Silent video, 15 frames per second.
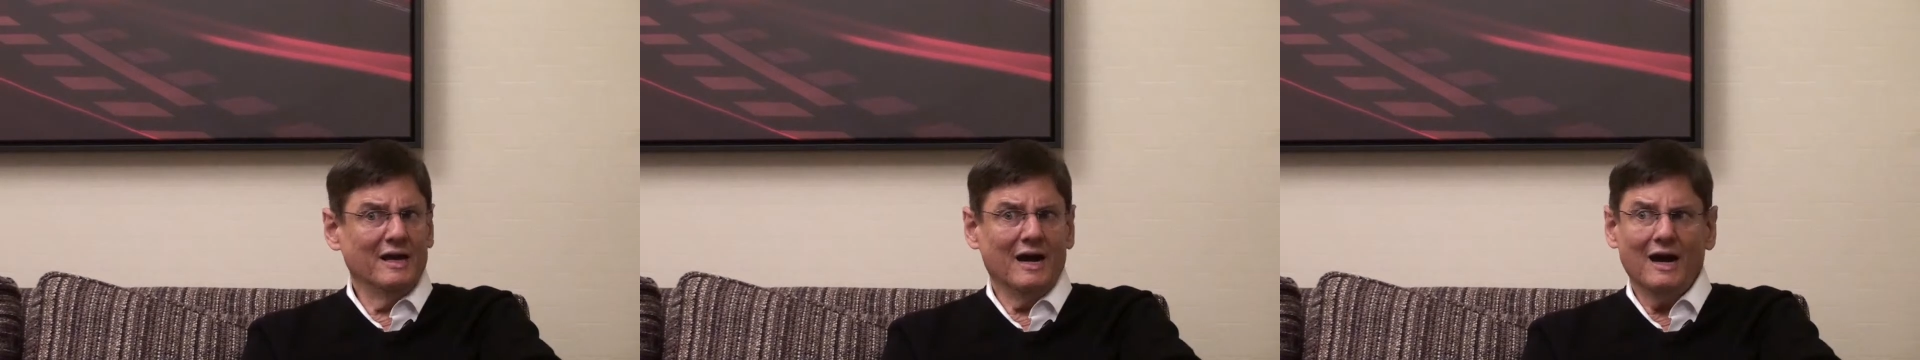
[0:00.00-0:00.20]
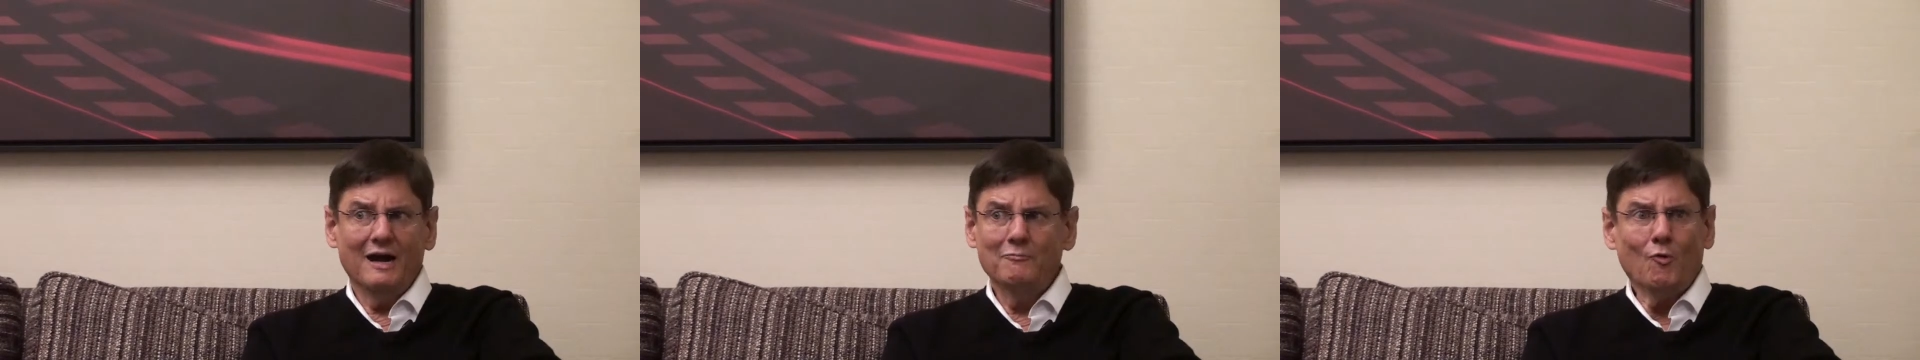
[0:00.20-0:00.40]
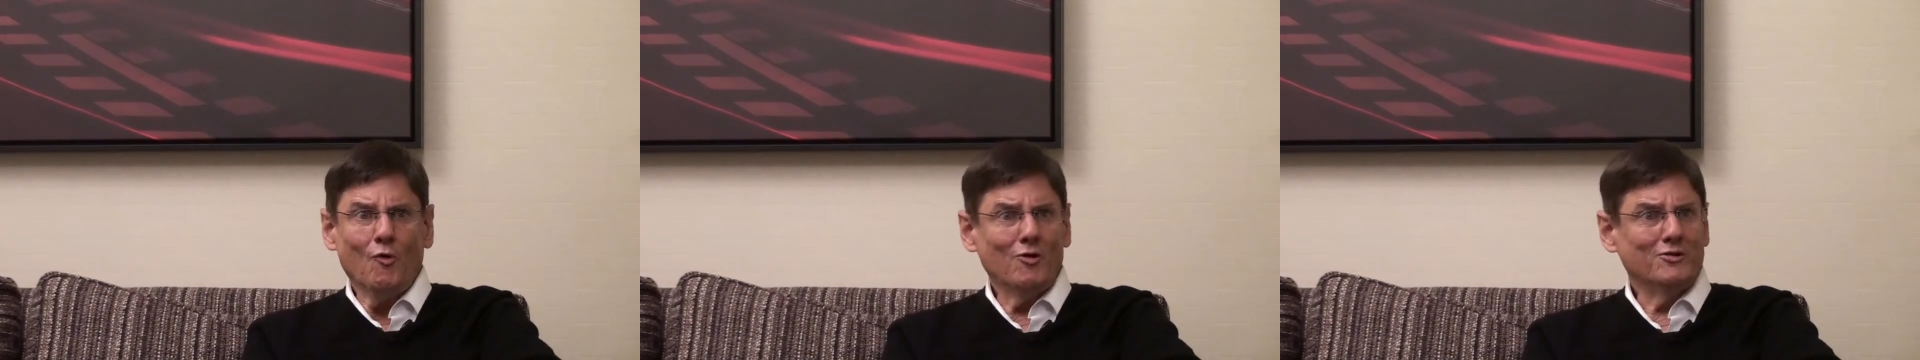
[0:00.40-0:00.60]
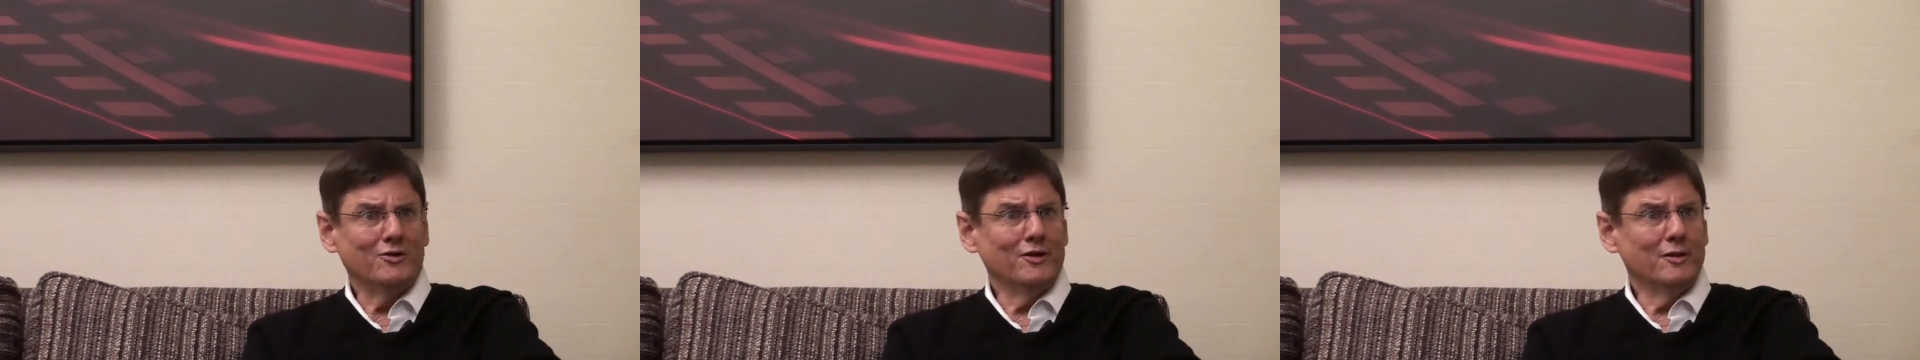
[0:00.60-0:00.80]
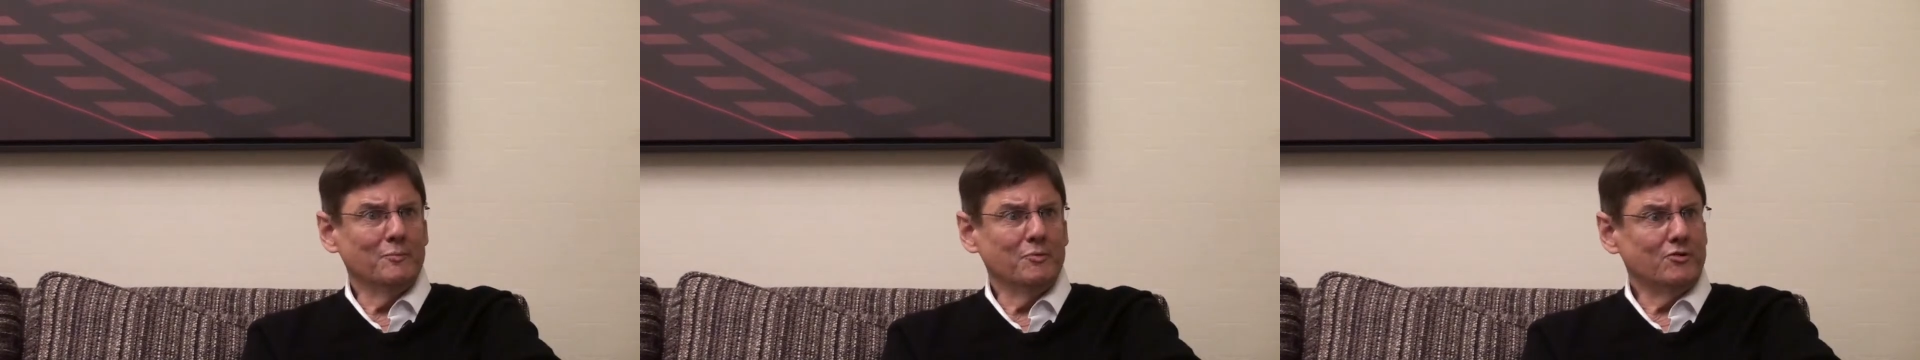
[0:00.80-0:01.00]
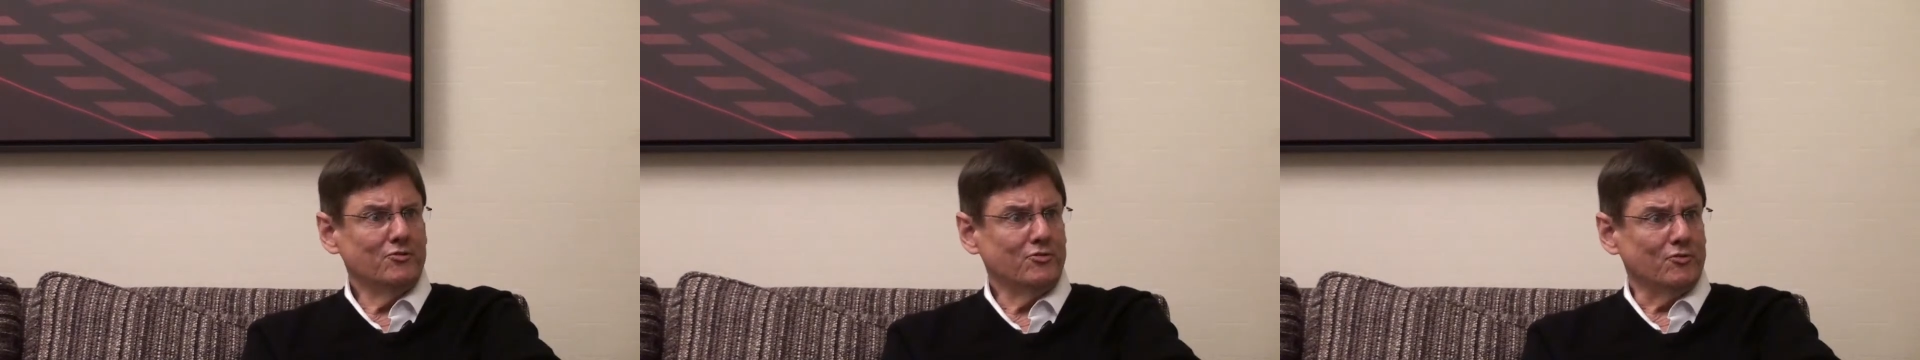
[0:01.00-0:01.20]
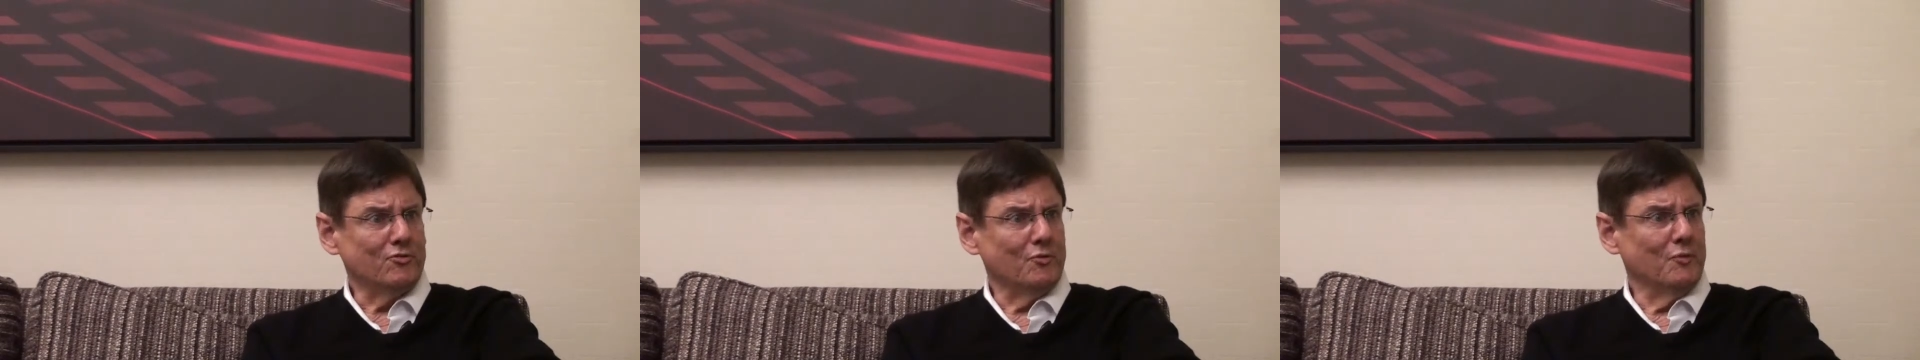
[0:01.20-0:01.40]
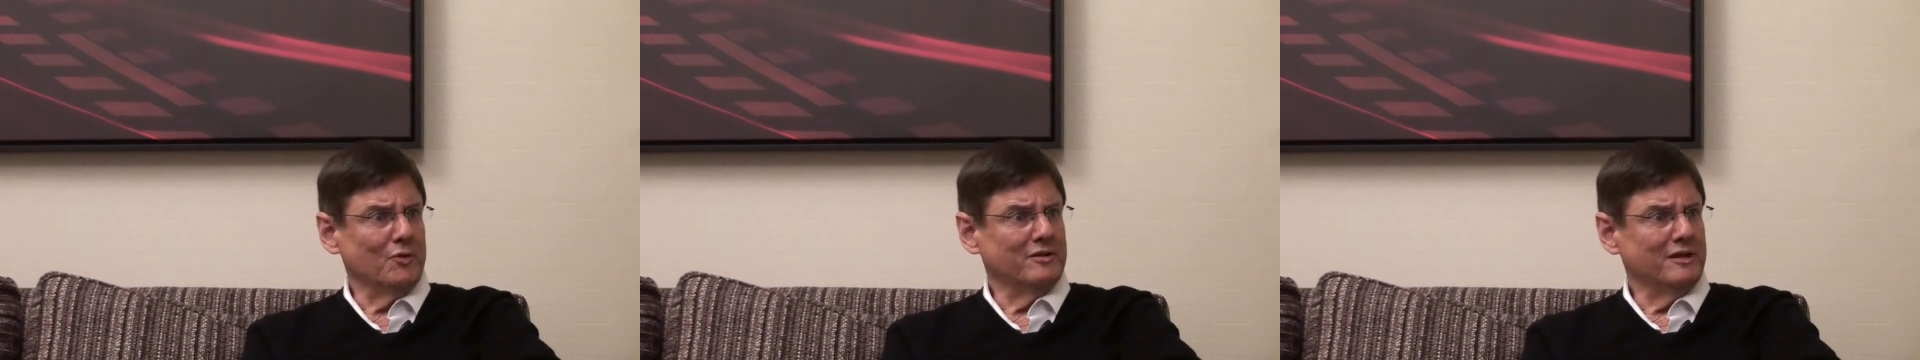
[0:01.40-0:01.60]
I walked into the
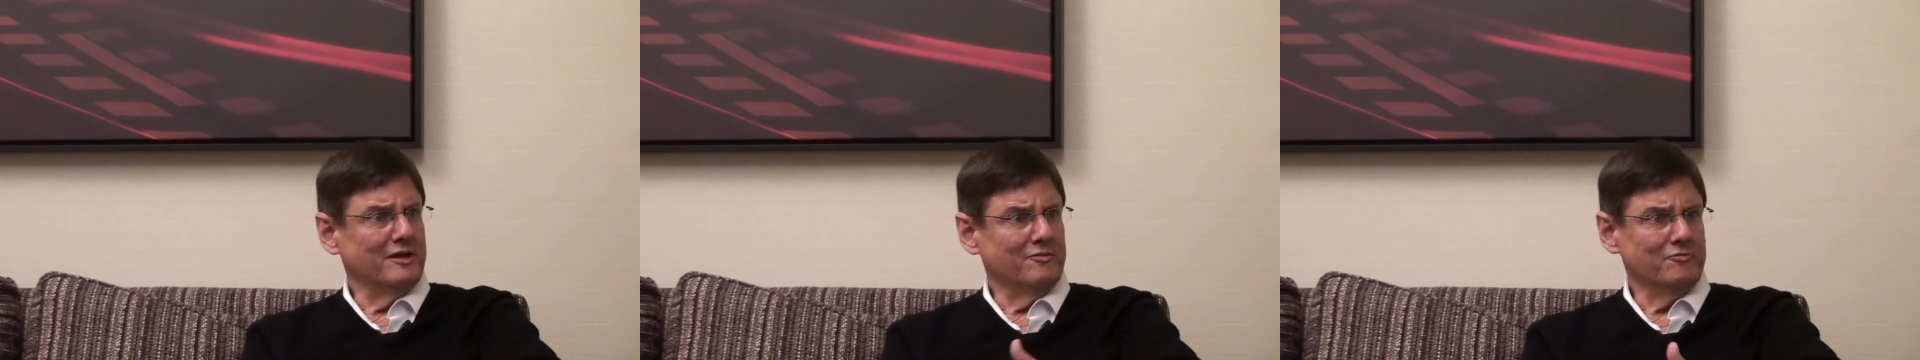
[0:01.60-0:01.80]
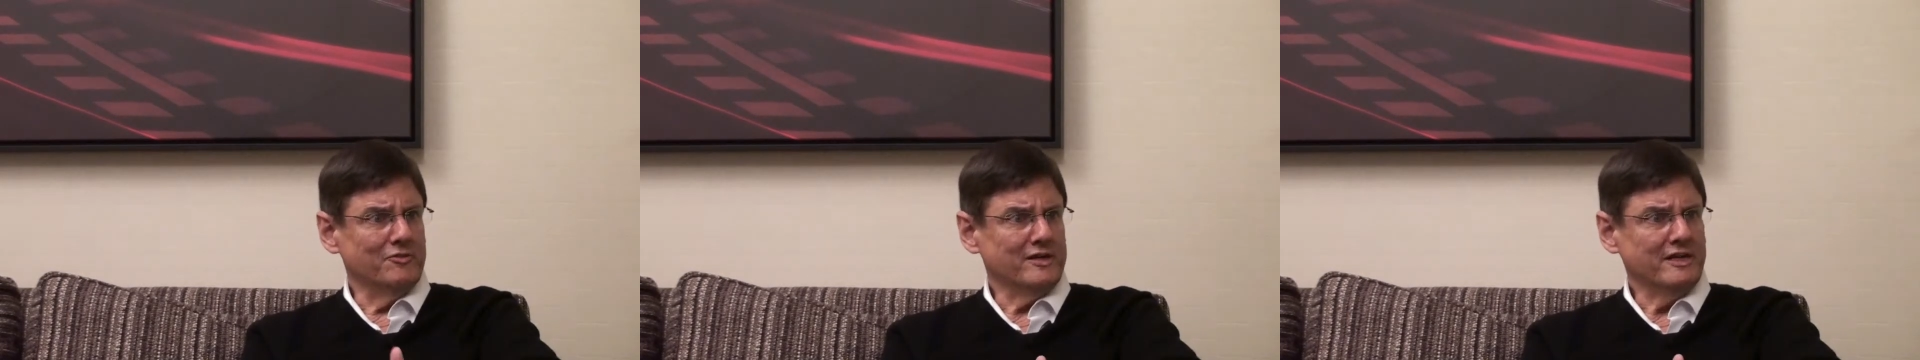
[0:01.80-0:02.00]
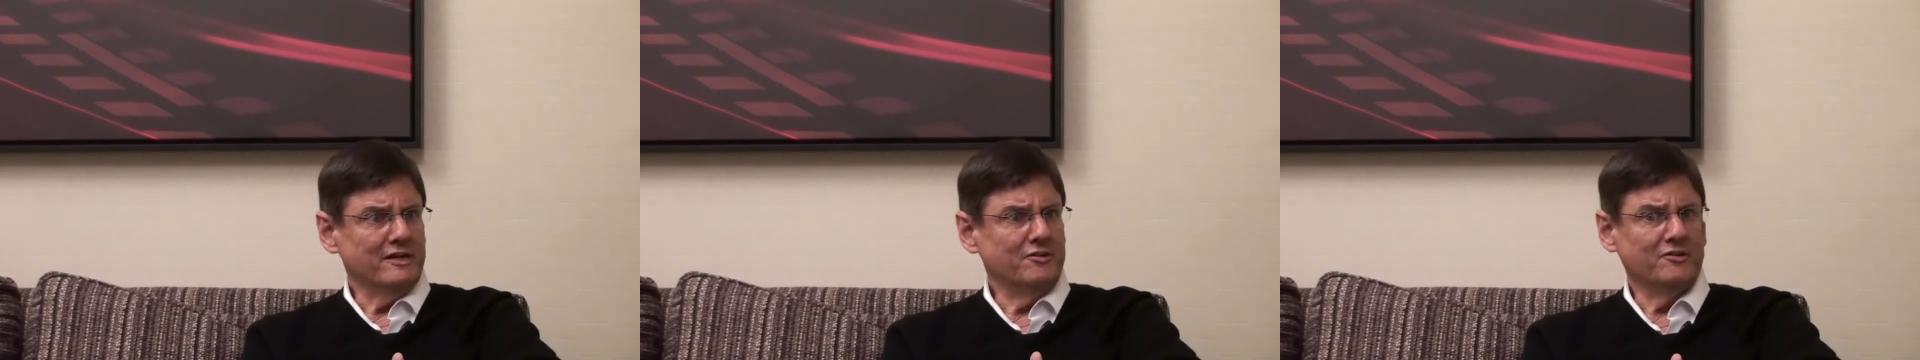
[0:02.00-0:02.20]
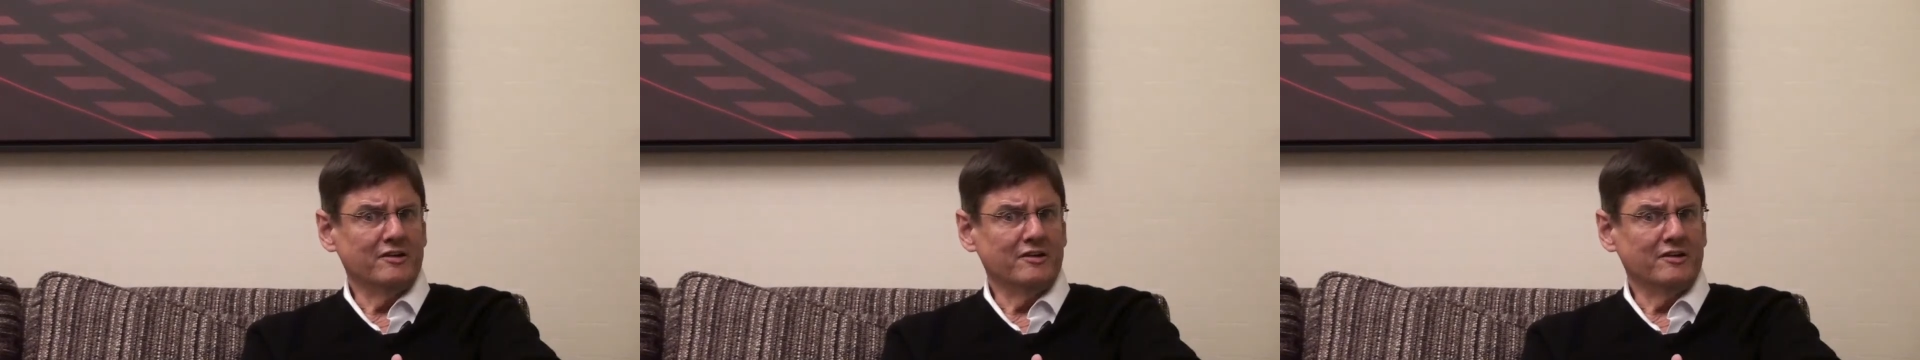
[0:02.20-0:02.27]
bookstore one day and found out you